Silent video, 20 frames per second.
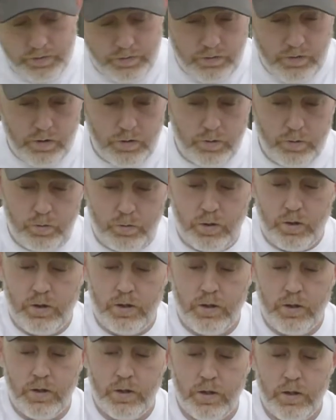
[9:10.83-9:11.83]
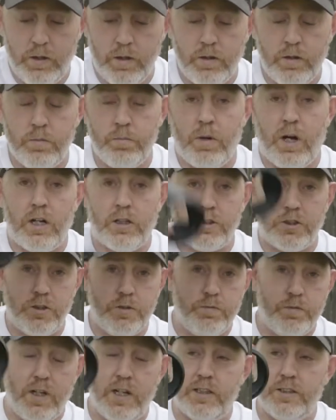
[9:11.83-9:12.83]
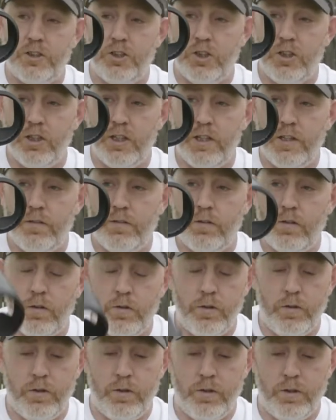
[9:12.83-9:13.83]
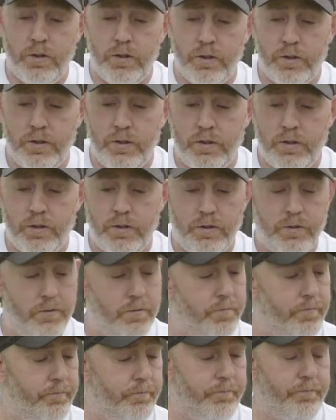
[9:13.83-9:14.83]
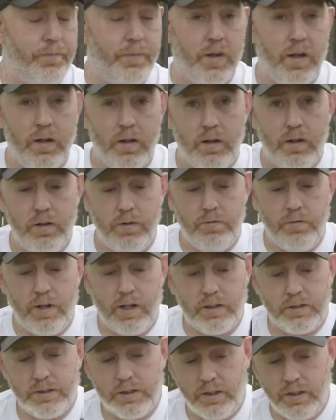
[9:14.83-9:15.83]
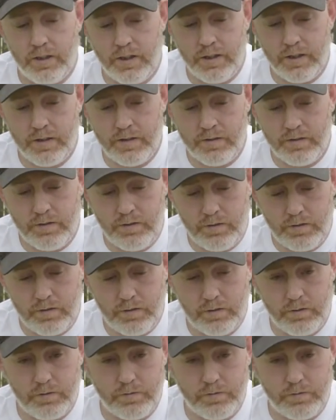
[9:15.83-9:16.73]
so in the box you've got your lens hood. You've got your lens.